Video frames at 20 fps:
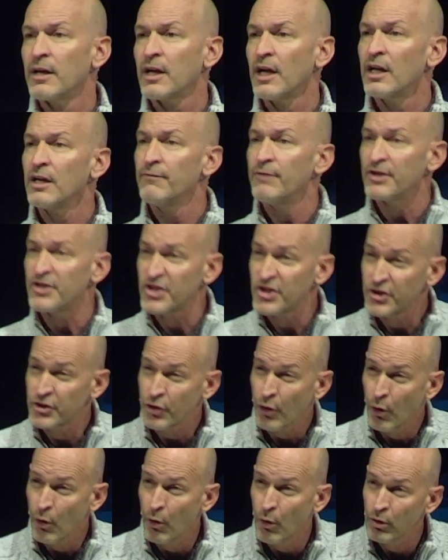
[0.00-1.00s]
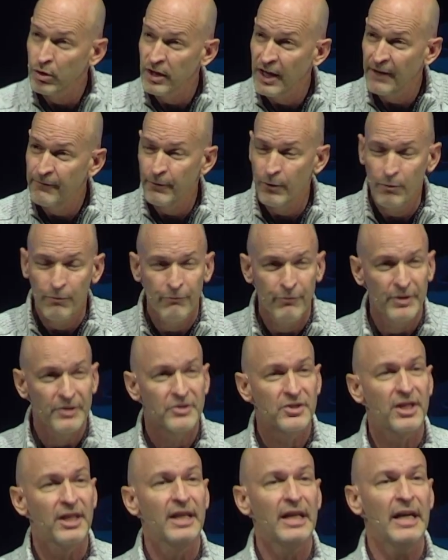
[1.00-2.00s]
Kind of a soul level
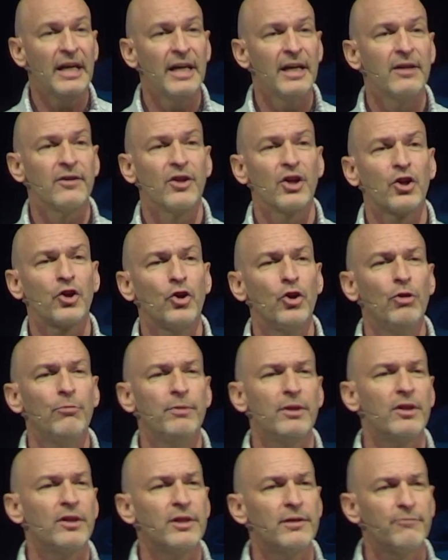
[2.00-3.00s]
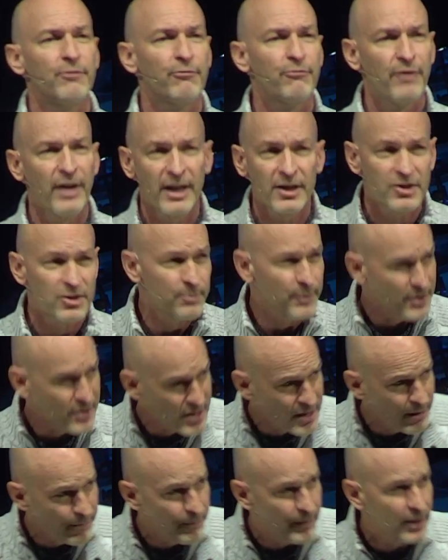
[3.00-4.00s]
fatigue, the cumulative effects
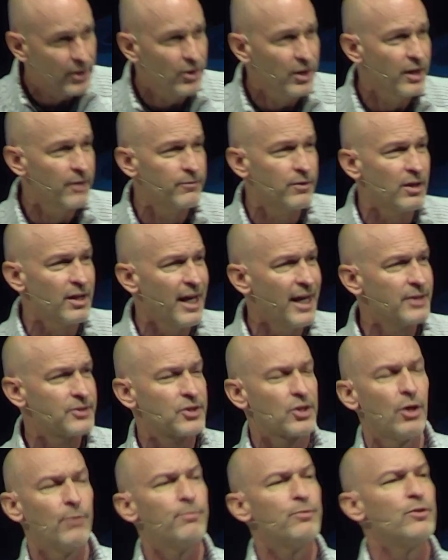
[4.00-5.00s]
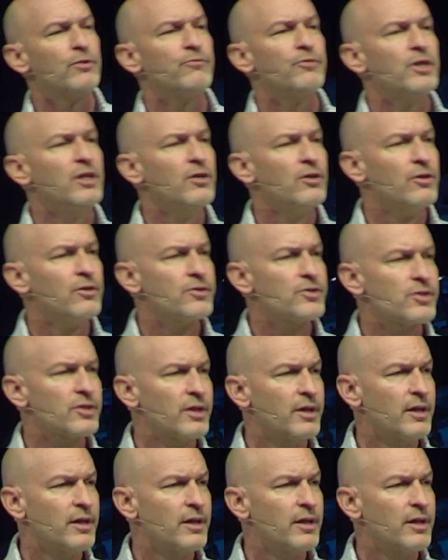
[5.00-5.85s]
specifically of the last couple of years,